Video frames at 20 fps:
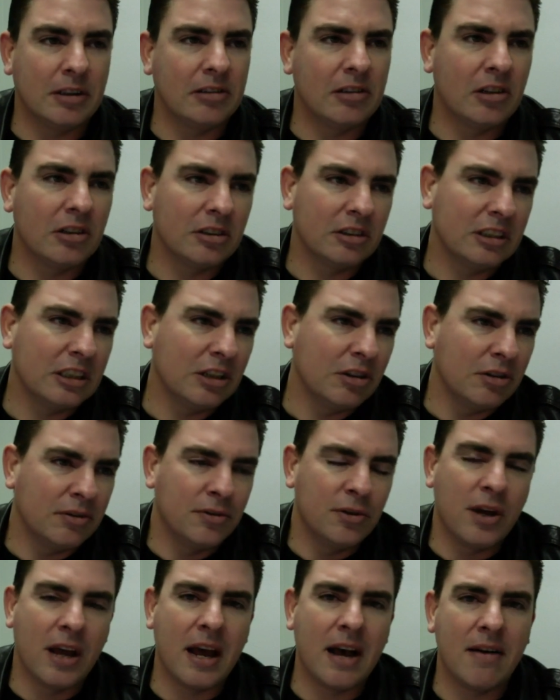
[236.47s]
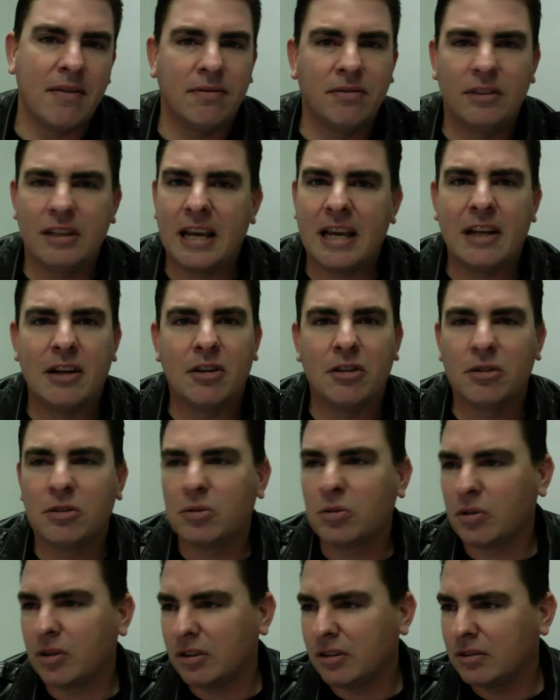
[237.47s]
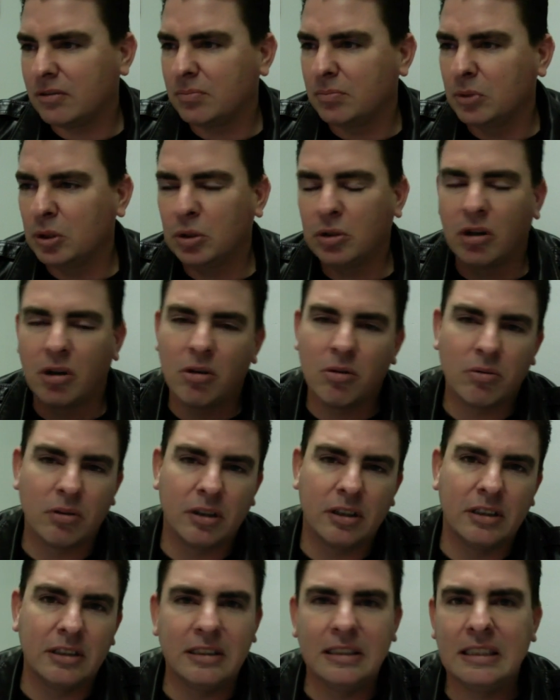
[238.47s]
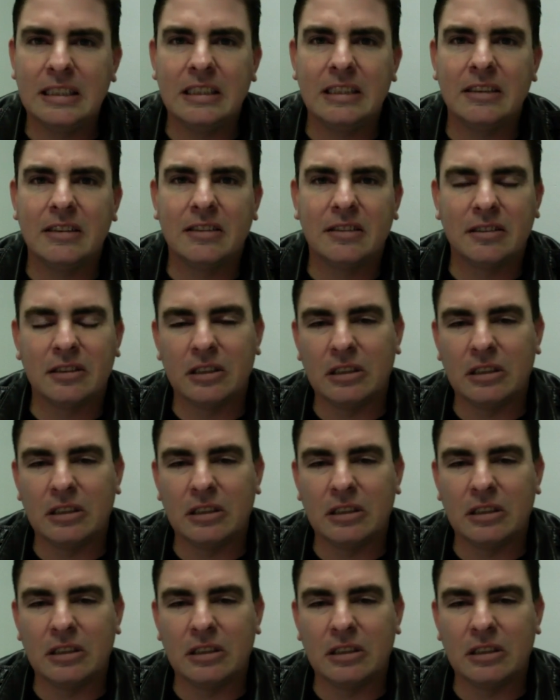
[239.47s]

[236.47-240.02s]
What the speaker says: As long as, you know, if you have Dato or Mudo or Adidas